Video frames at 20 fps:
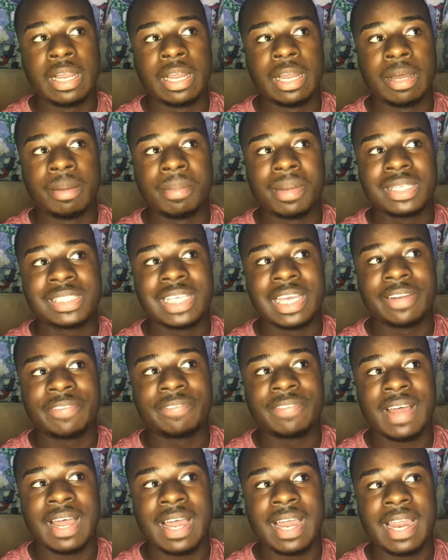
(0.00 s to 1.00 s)
I just got to
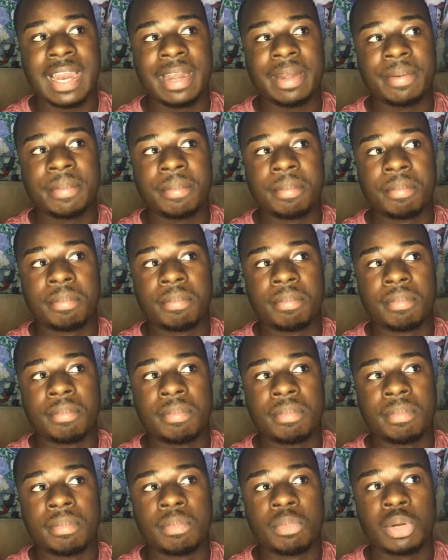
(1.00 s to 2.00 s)
find
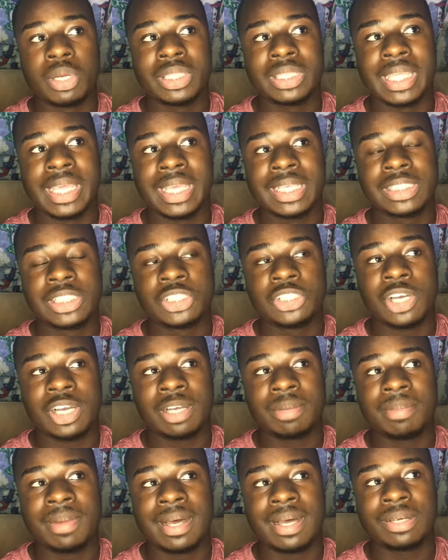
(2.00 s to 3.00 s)
more things to
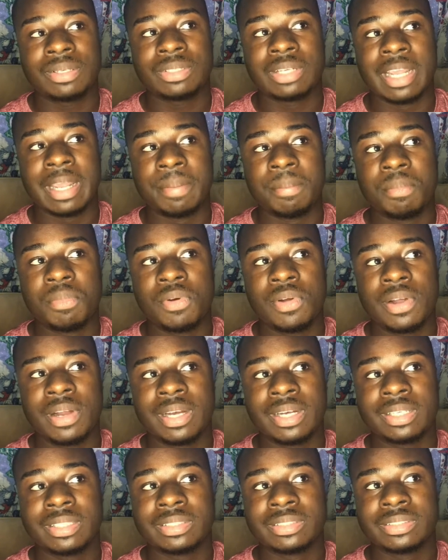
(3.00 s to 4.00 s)
talk about and
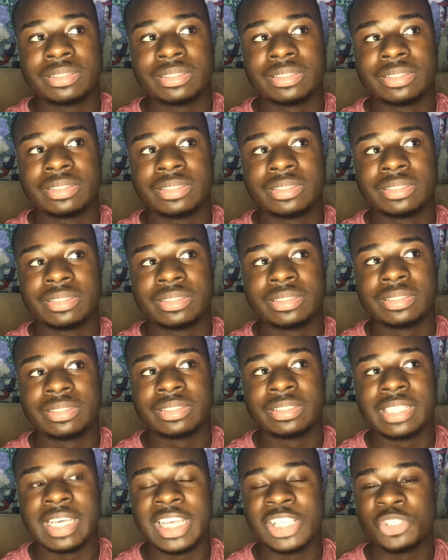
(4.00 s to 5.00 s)
more
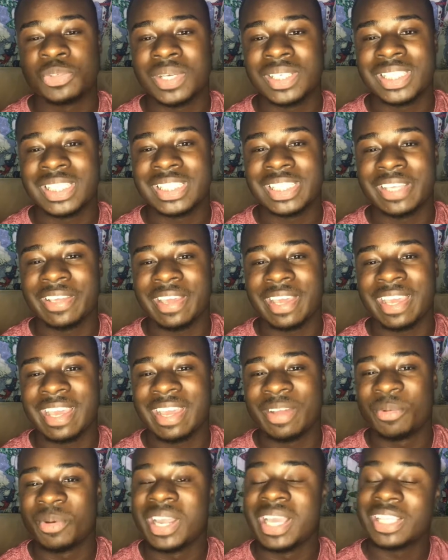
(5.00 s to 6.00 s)
interesting
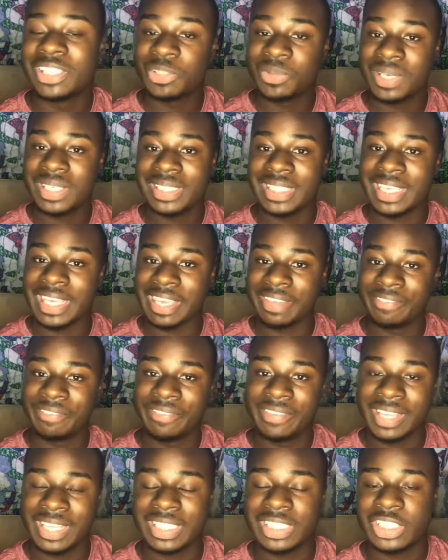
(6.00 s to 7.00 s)

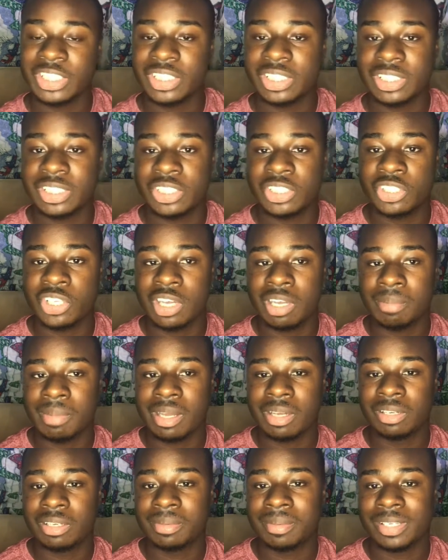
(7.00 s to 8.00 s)
events to talk
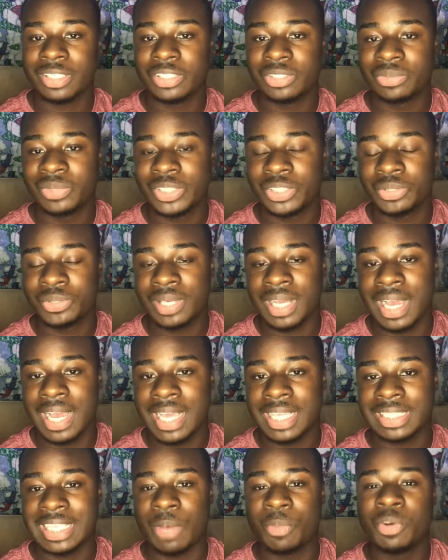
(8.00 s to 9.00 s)
about with you
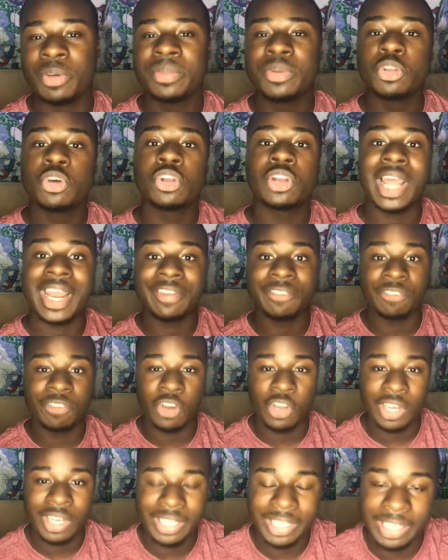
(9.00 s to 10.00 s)
guys. I will be doing a lot of
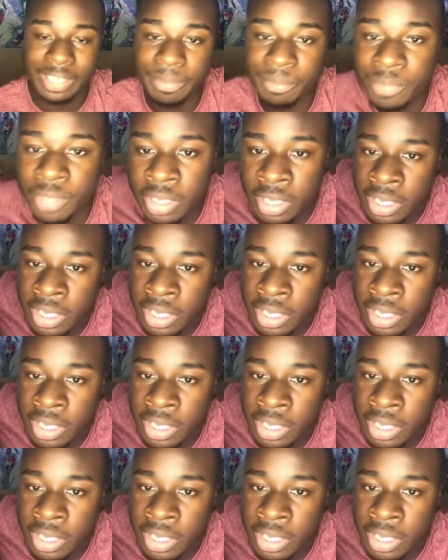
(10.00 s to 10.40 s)
vlogging.